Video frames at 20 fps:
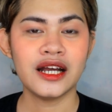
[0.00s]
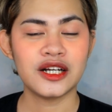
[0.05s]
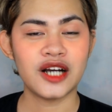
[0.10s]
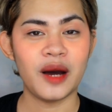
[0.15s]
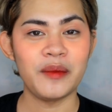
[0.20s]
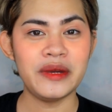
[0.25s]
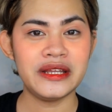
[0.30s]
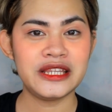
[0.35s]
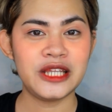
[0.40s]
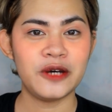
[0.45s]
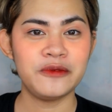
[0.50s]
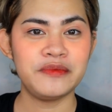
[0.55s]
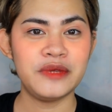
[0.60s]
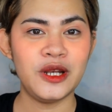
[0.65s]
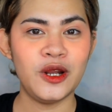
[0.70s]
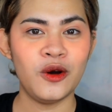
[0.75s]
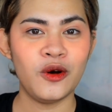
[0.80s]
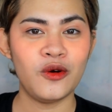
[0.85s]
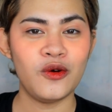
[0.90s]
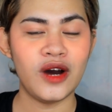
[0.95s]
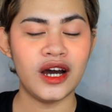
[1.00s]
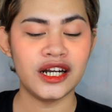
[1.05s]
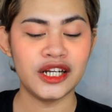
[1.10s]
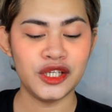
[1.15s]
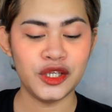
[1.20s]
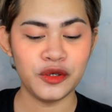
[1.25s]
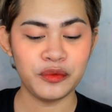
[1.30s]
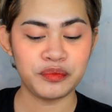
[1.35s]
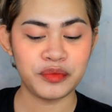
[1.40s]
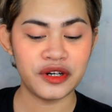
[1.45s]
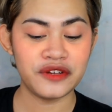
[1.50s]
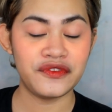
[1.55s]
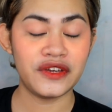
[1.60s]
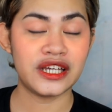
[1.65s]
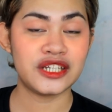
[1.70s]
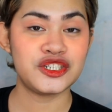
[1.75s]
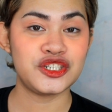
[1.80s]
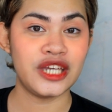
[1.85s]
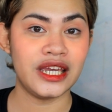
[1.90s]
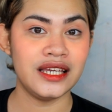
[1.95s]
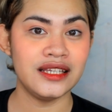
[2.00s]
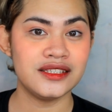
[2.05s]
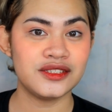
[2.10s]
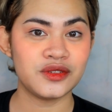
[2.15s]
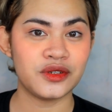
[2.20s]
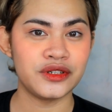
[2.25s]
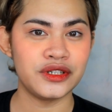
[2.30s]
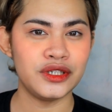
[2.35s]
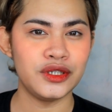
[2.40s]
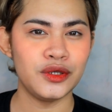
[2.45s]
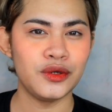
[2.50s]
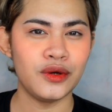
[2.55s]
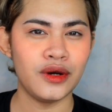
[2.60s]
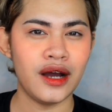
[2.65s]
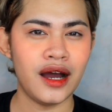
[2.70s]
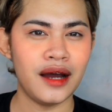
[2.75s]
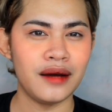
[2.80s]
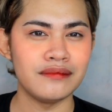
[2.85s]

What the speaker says: Comment down below kung ano yung perfect shades or yung